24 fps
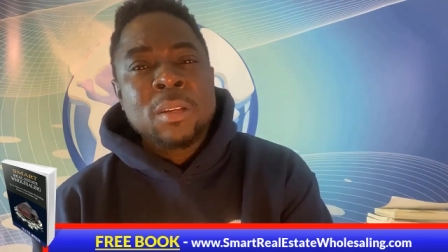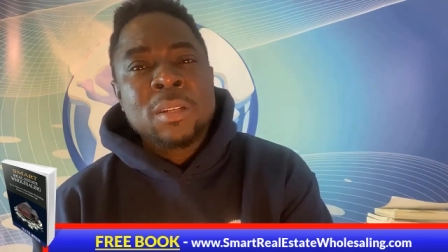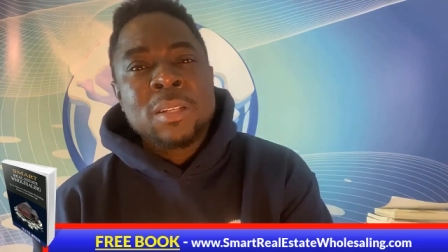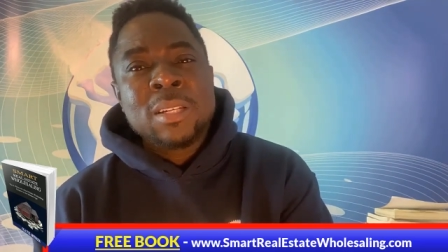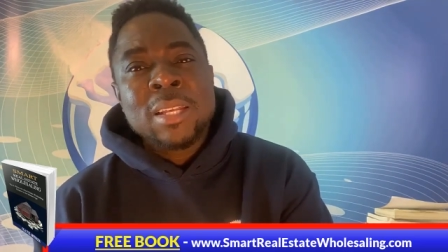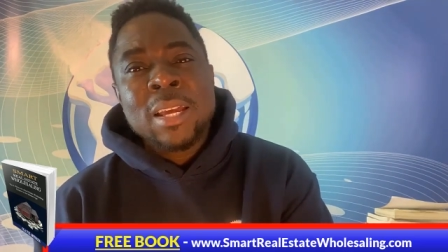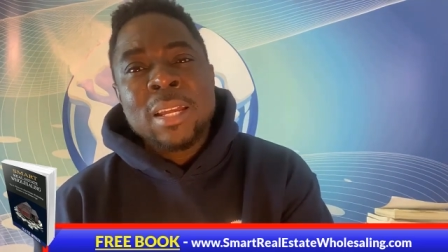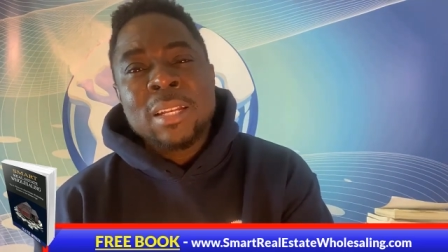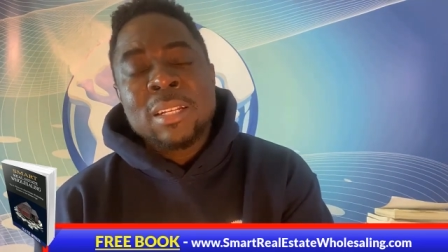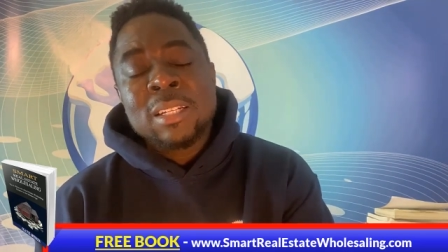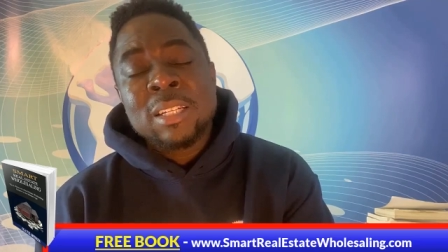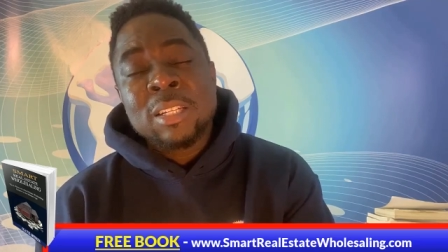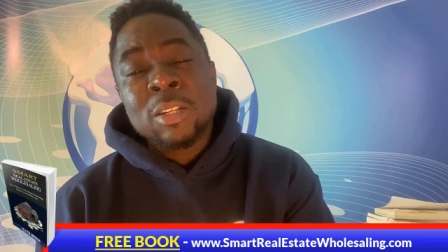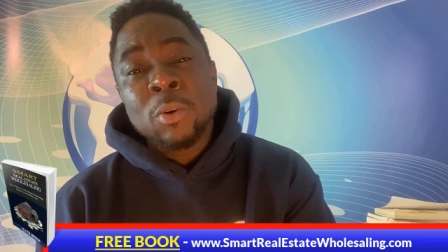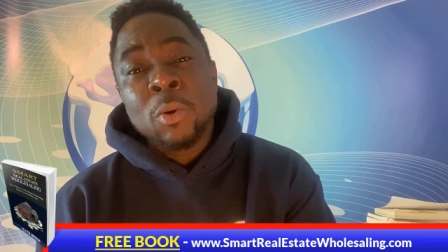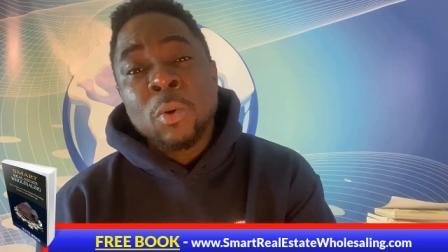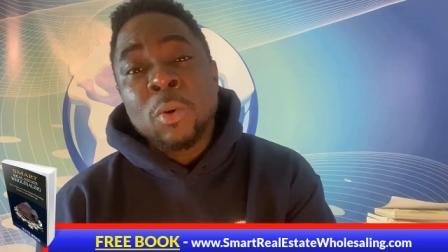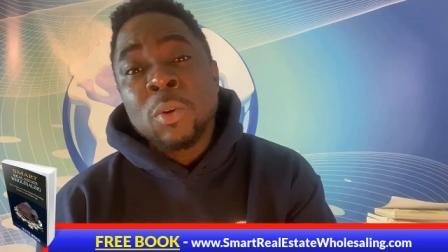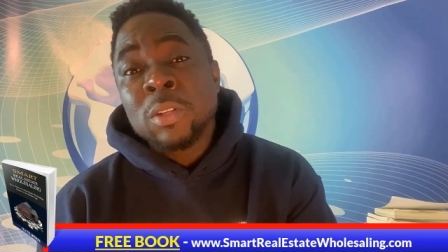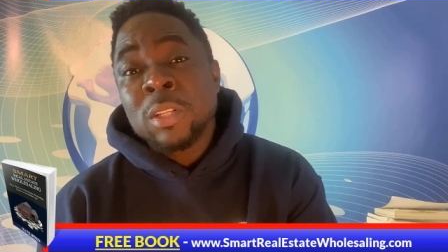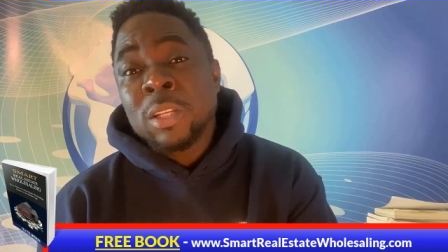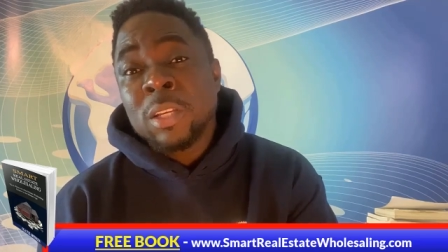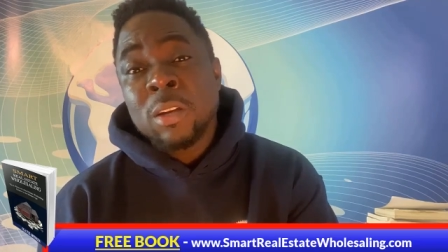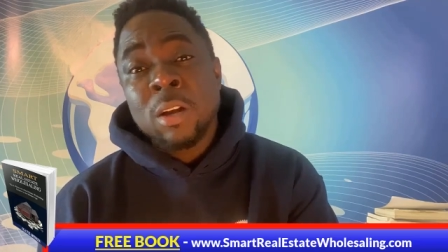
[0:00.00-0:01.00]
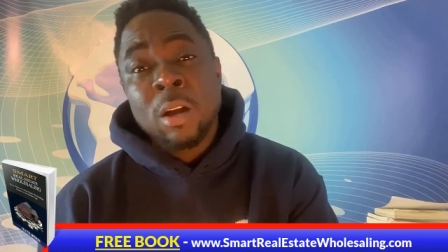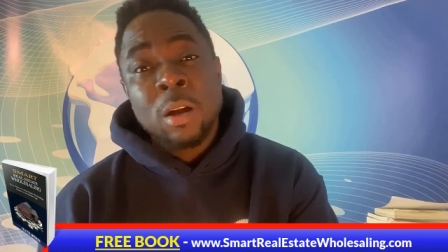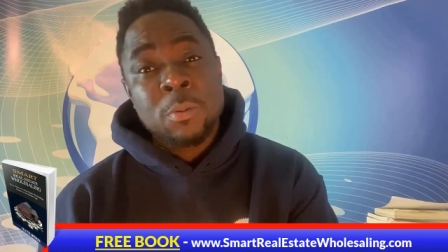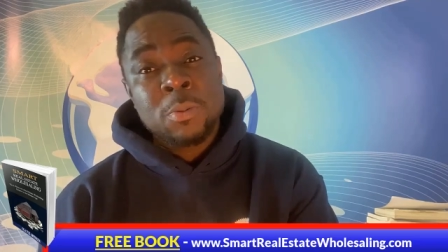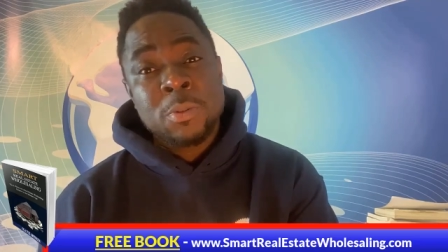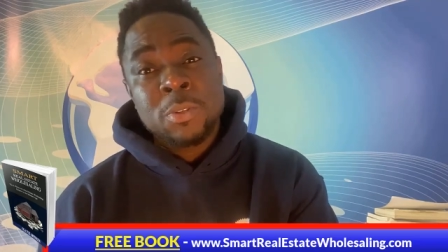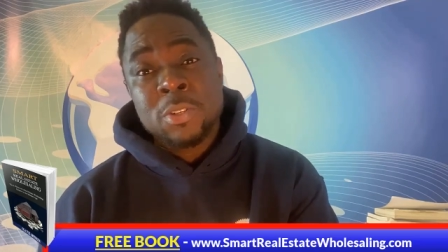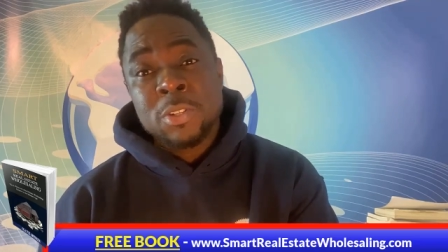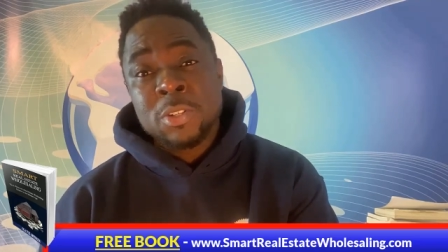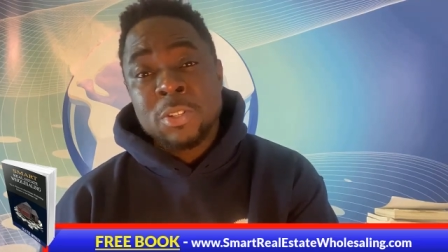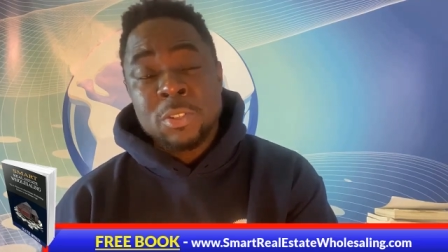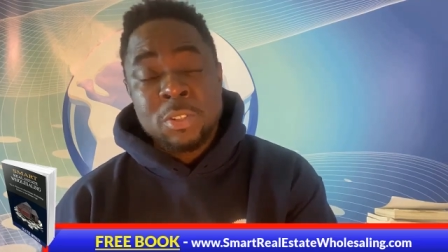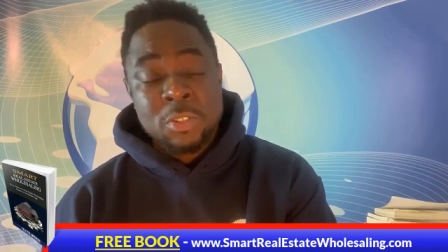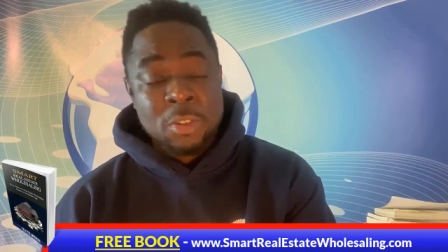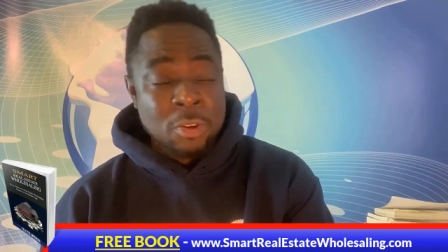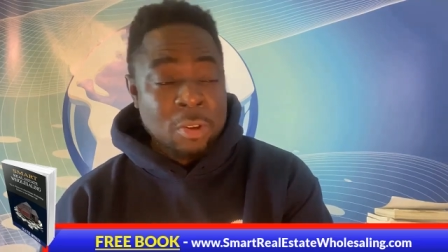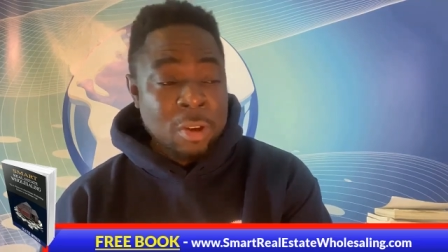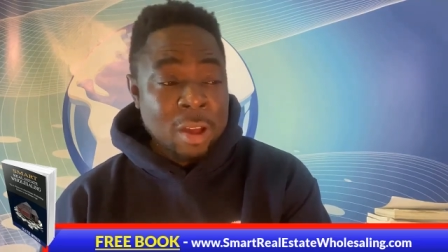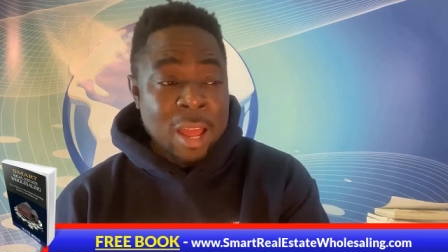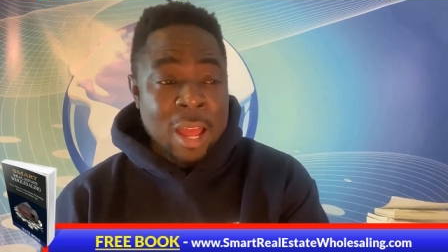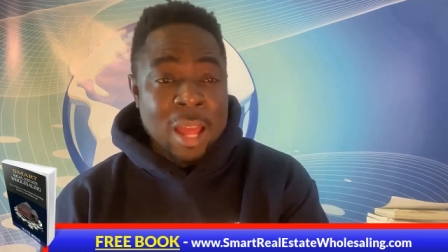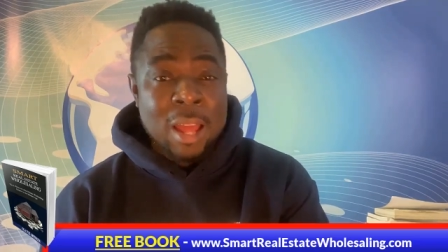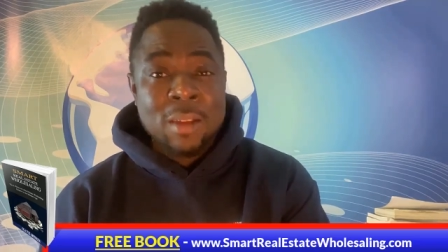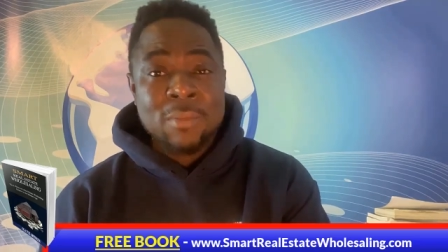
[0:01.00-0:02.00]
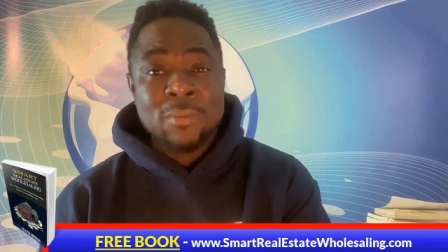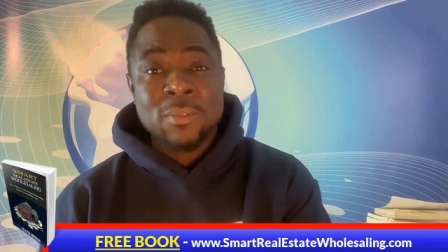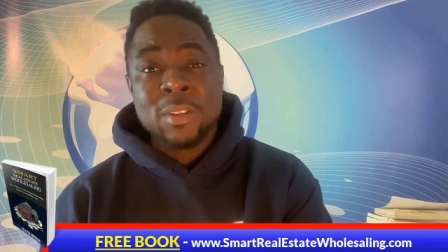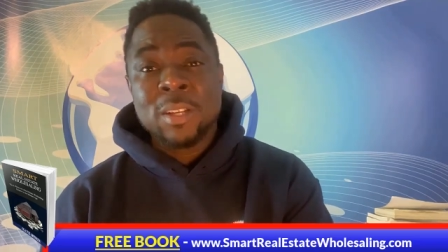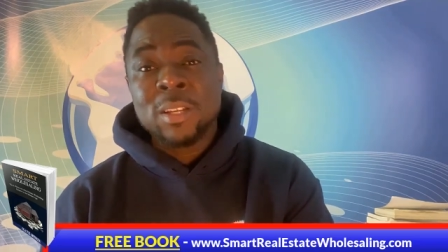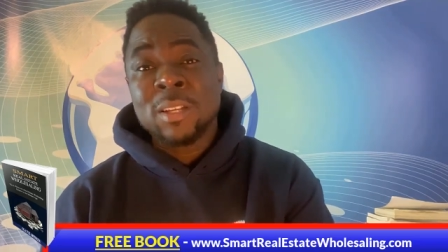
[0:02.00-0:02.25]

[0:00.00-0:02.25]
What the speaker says: then the only option you have